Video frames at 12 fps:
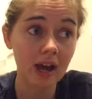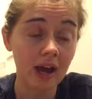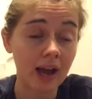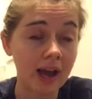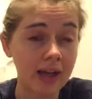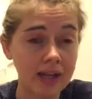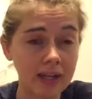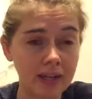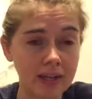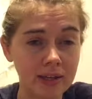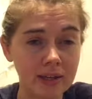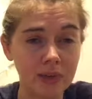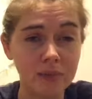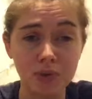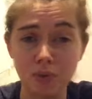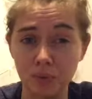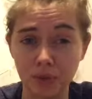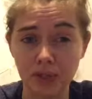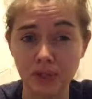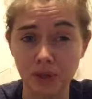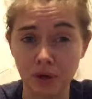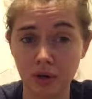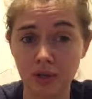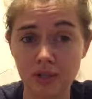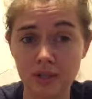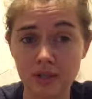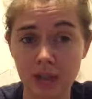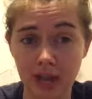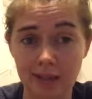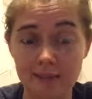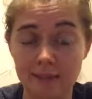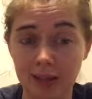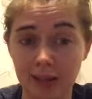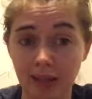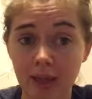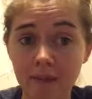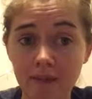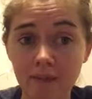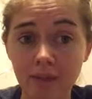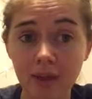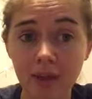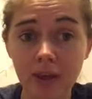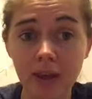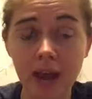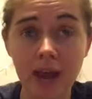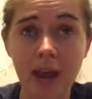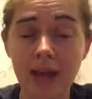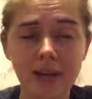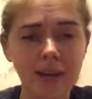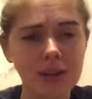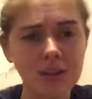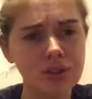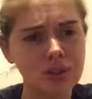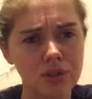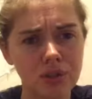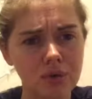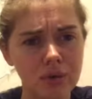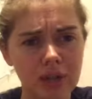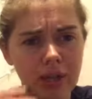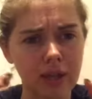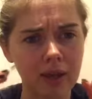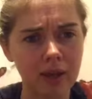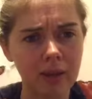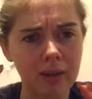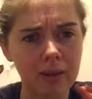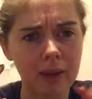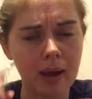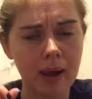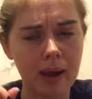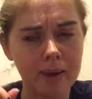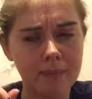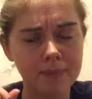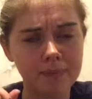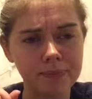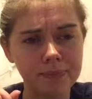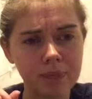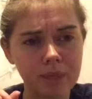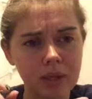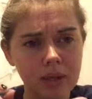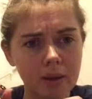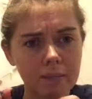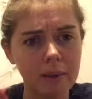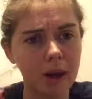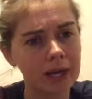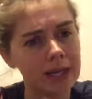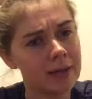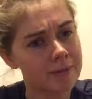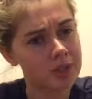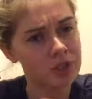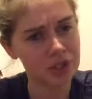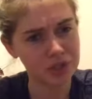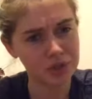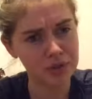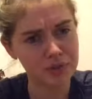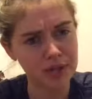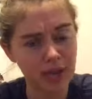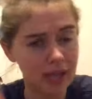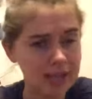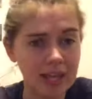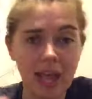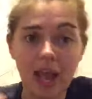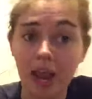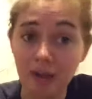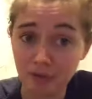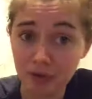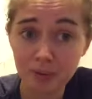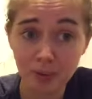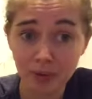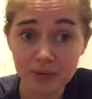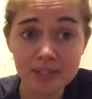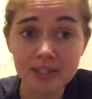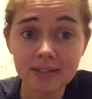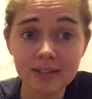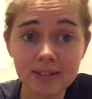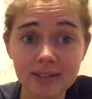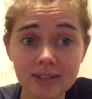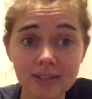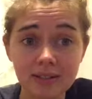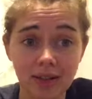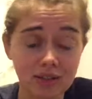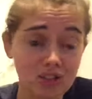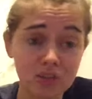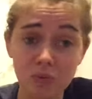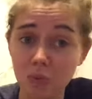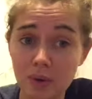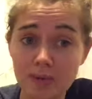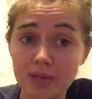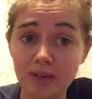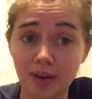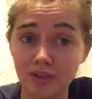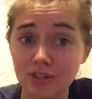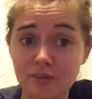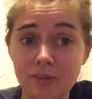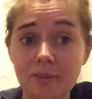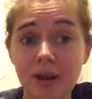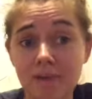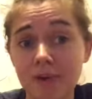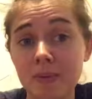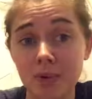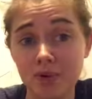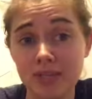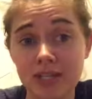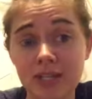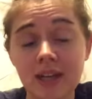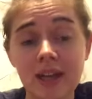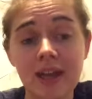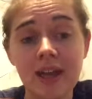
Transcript: I it was a really dark time in my life. It had nothing to do with like um, body image issues. Like I think every person, not just women, not just men, but every person